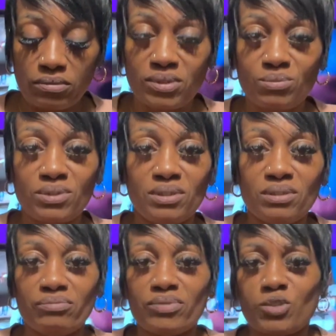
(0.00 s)
Someone
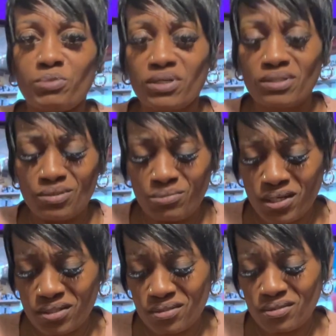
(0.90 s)
don't respect
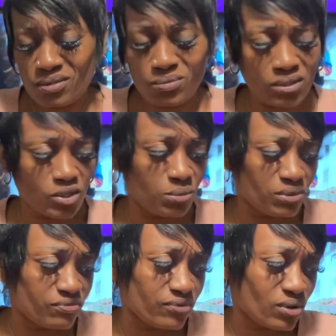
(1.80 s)
somebody. Someone could have been
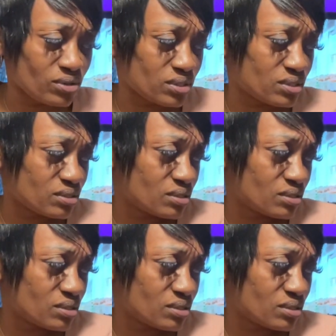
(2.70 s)
false.